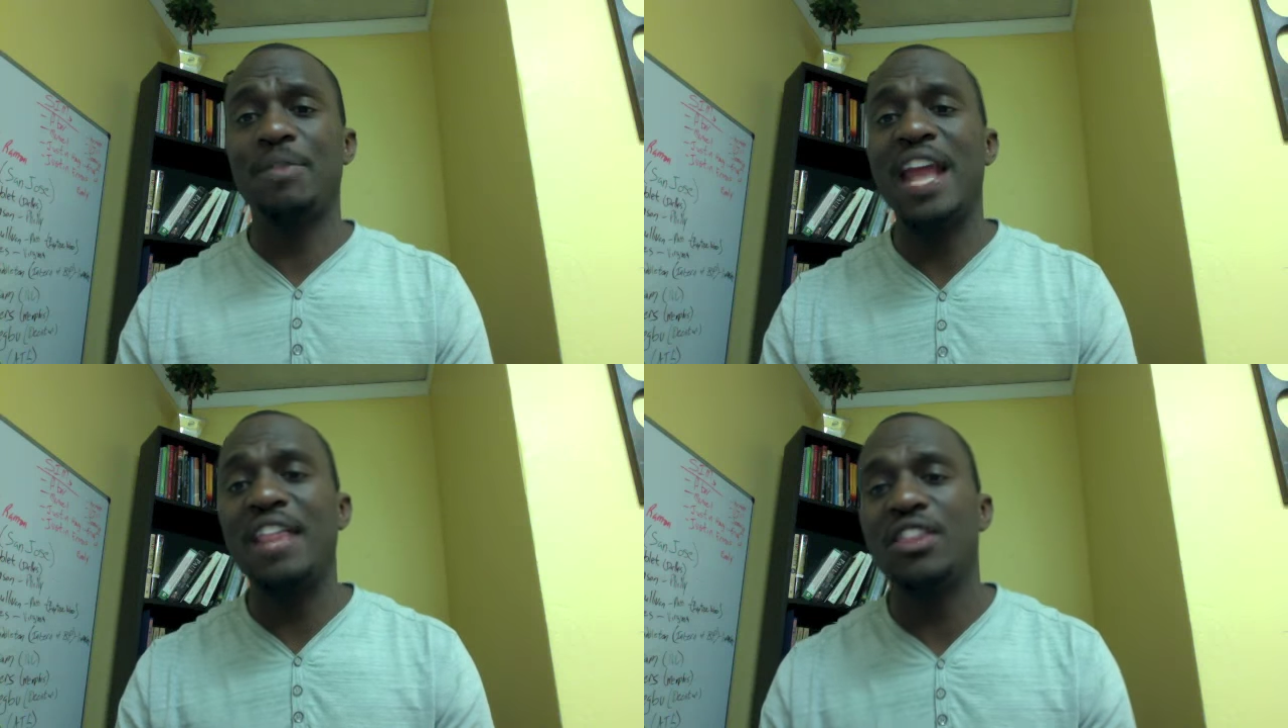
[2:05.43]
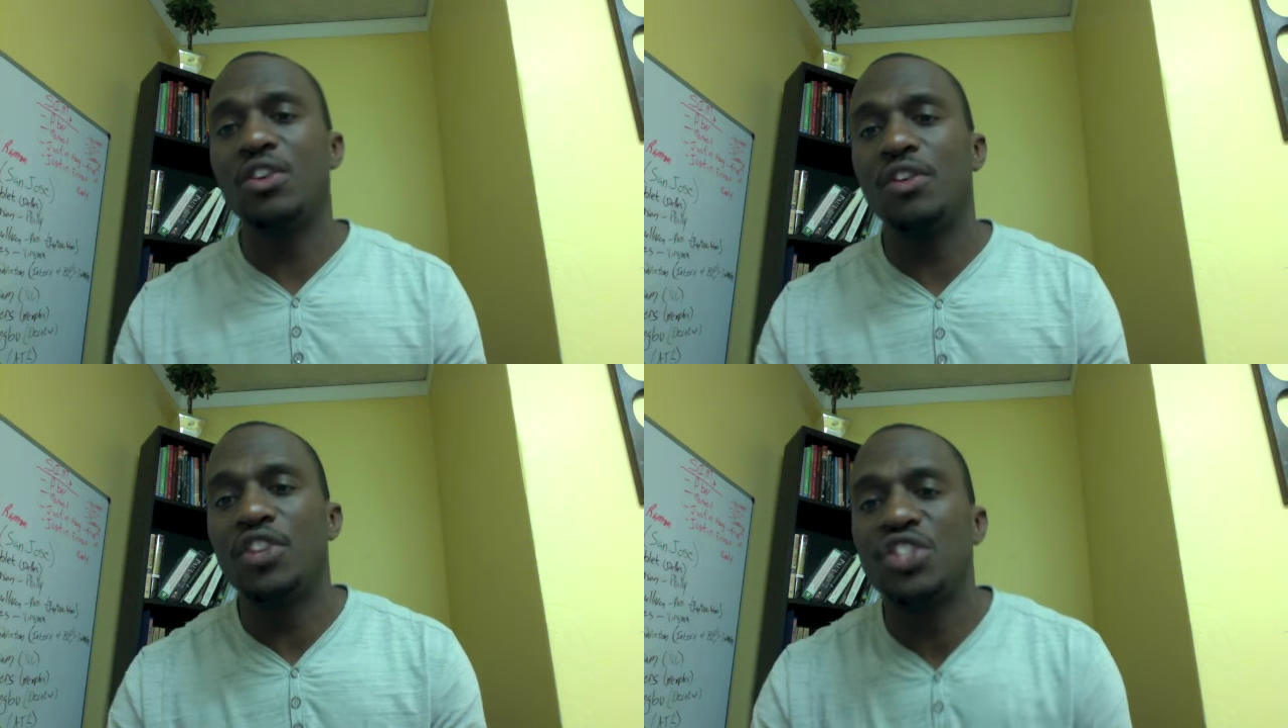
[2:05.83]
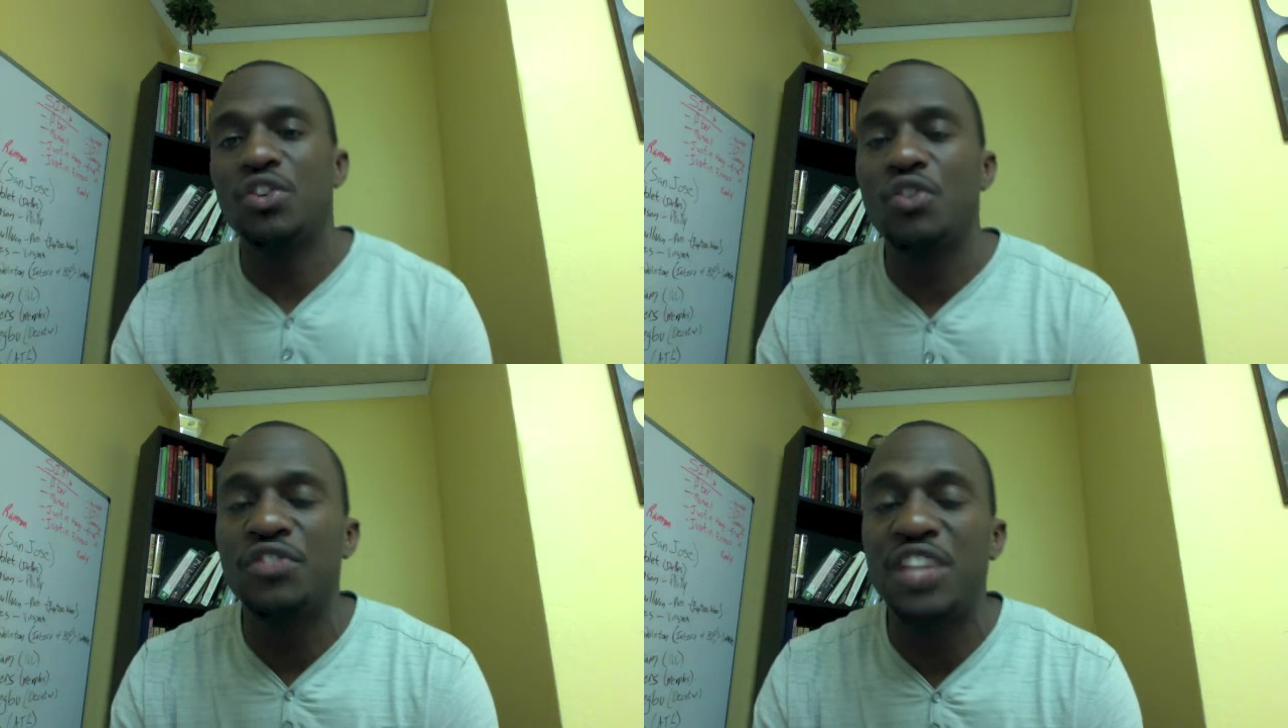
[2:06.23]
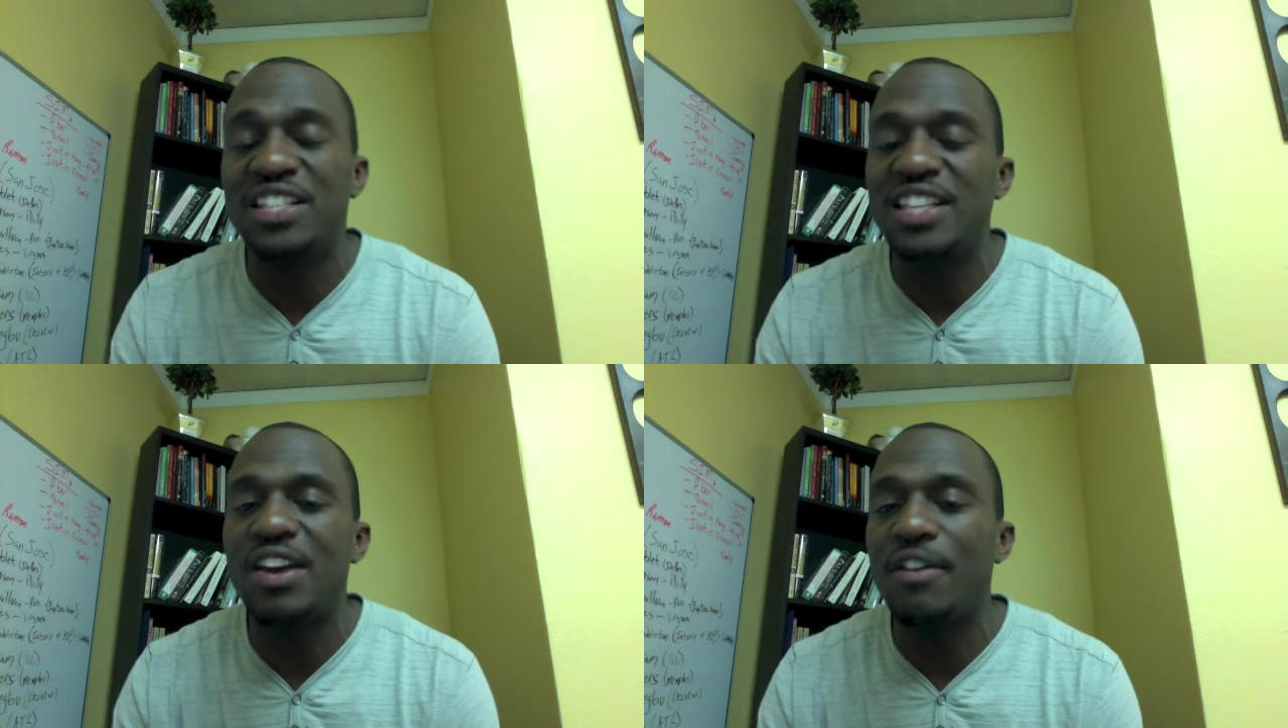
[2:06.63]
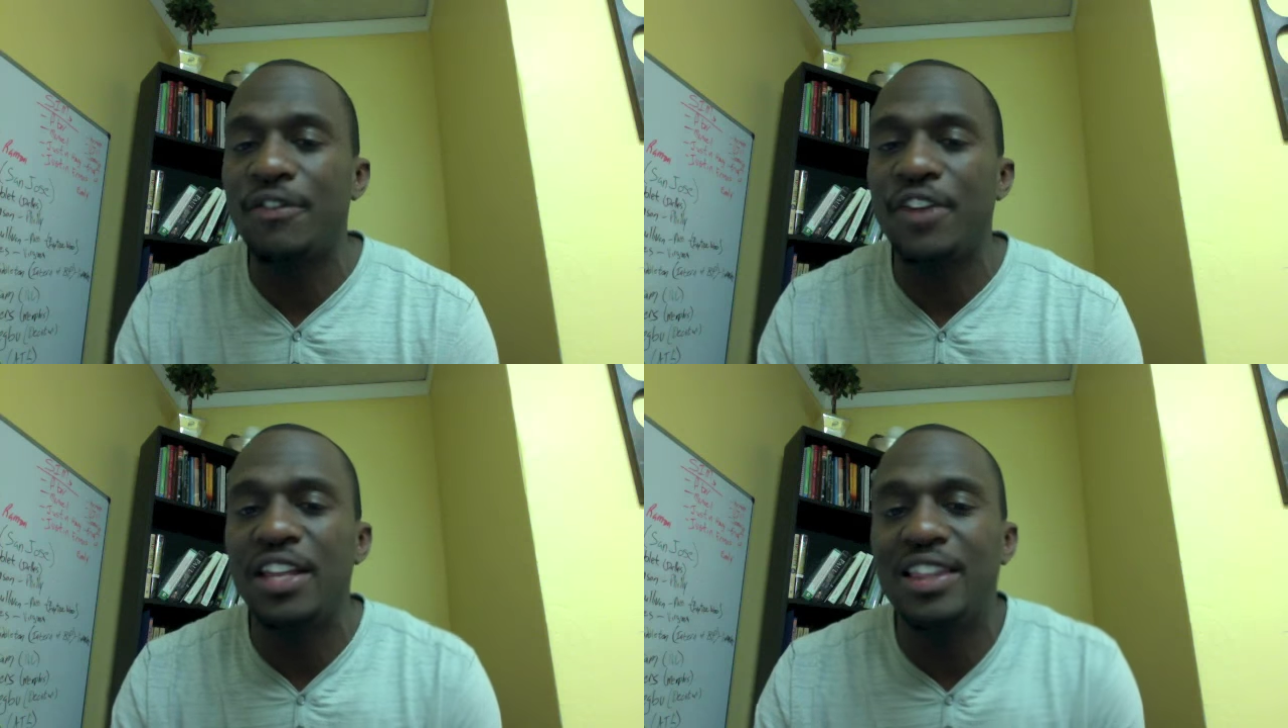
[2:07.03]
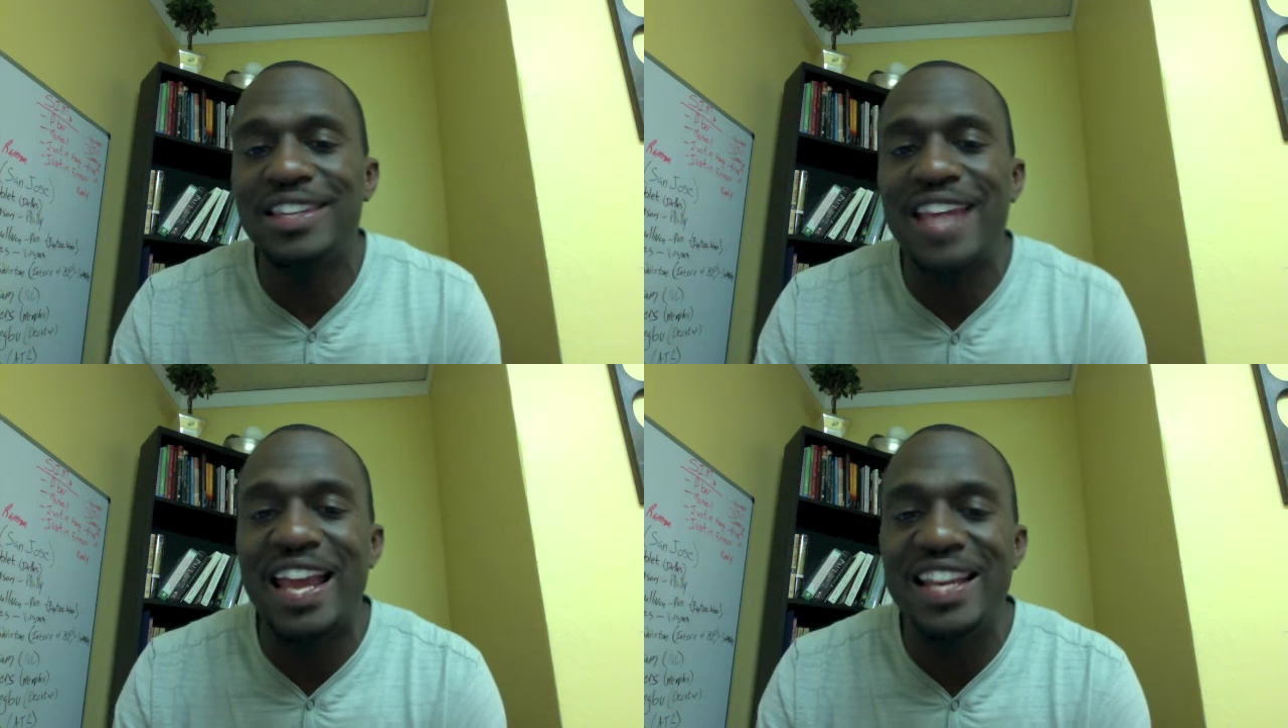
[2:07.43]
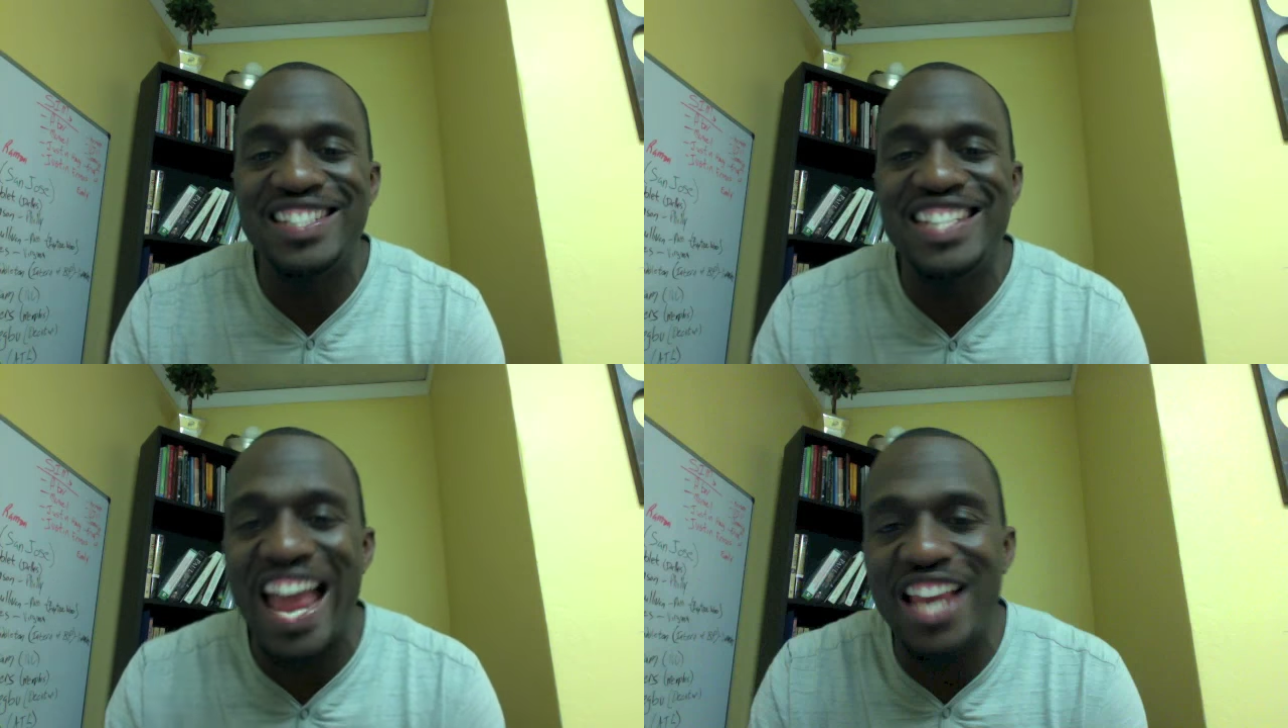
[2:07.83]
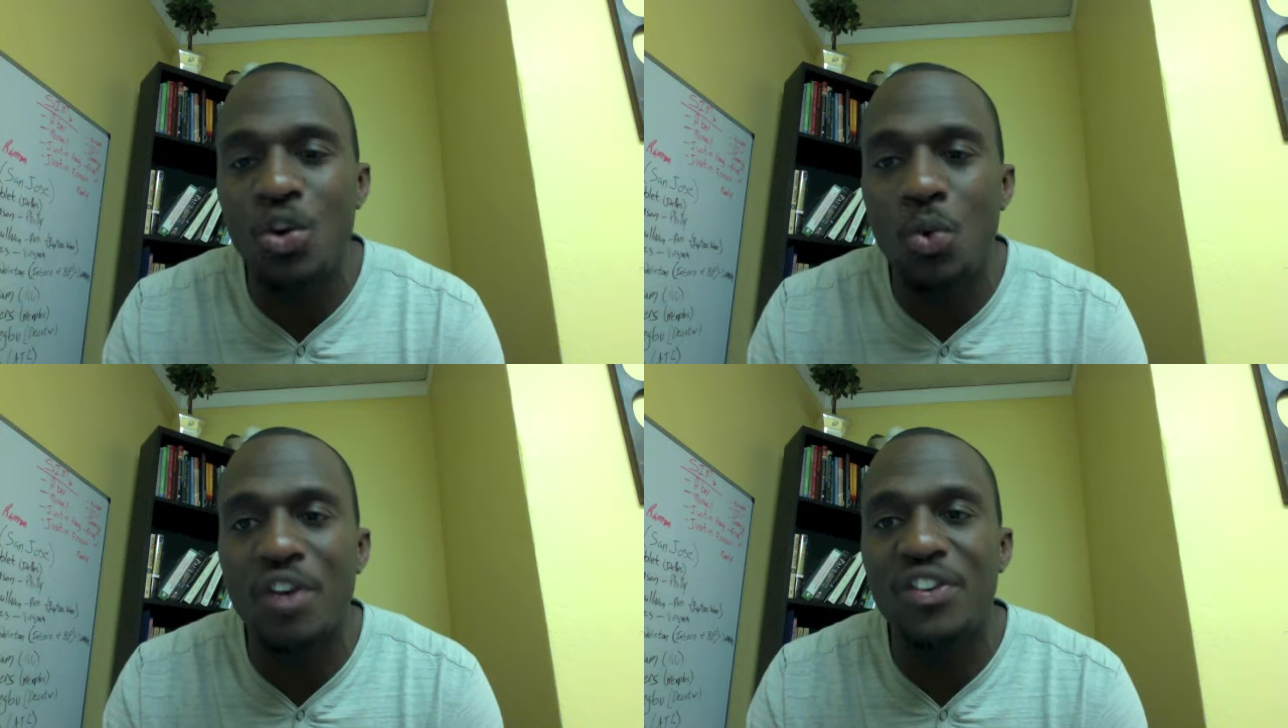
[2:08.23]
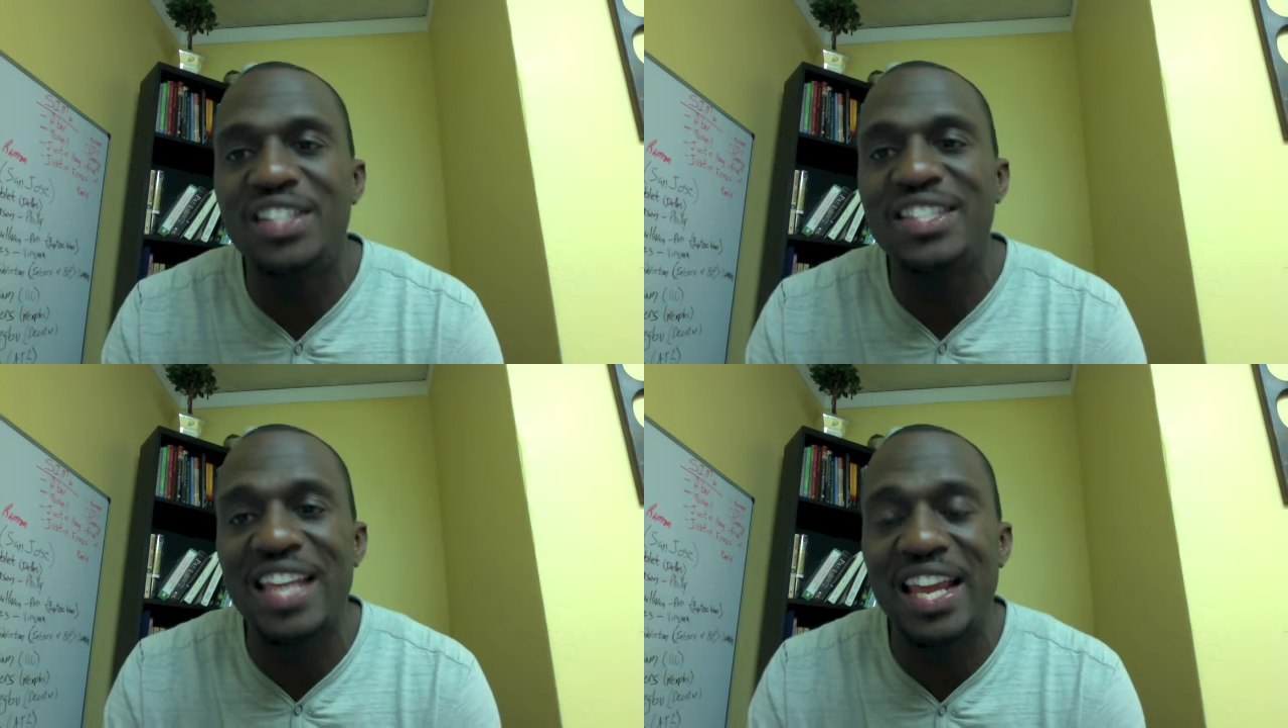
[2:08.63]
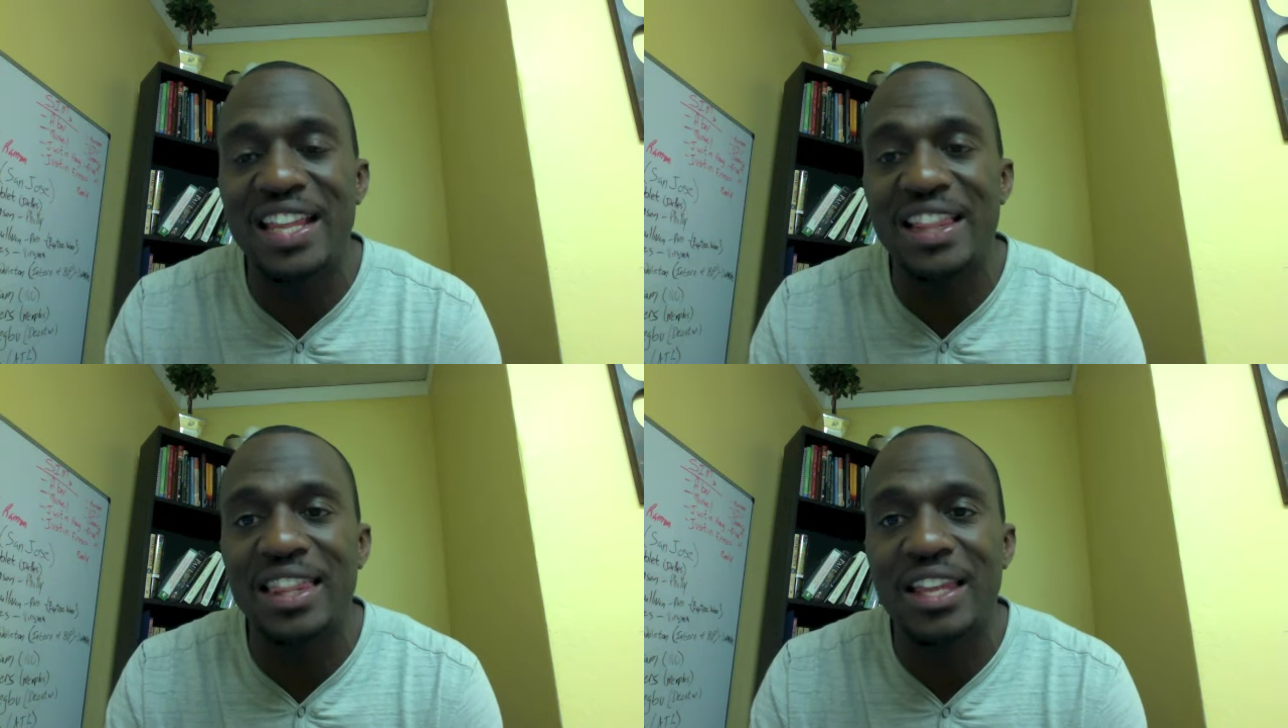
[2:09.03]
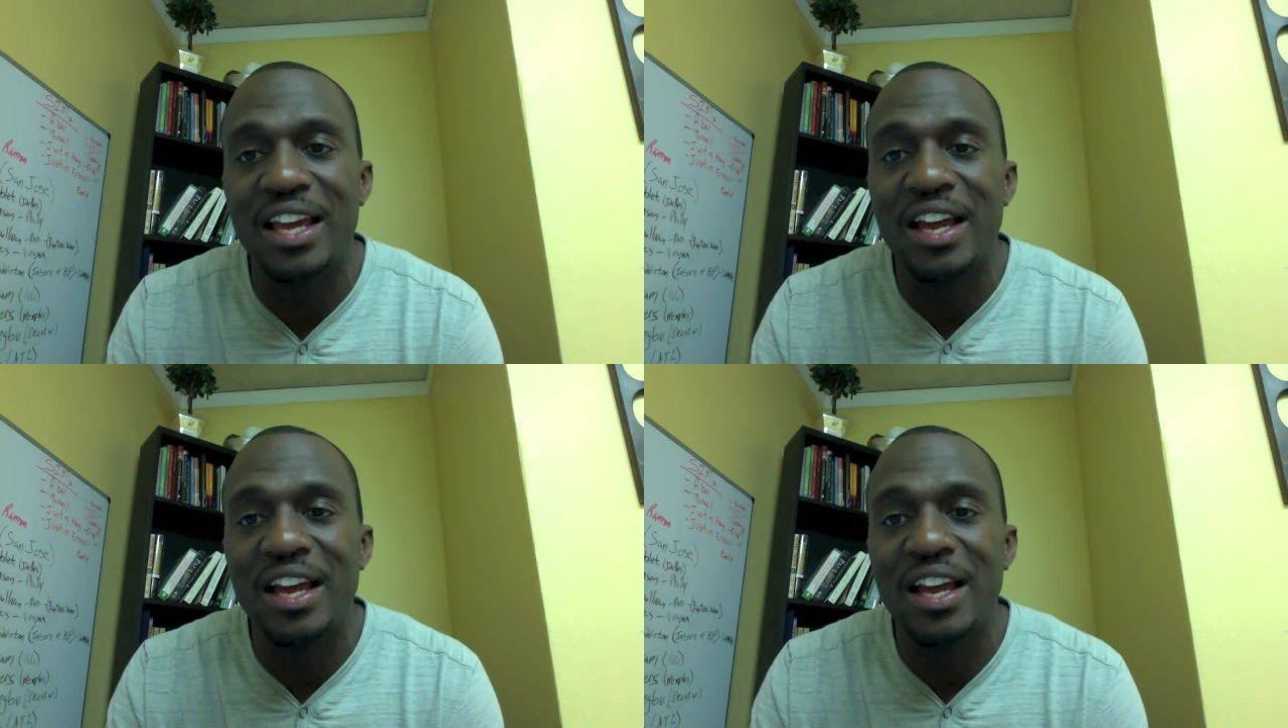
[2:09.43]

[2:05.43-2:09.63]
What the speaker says: And at the University of North Texas, I'll never forget the day, January 10th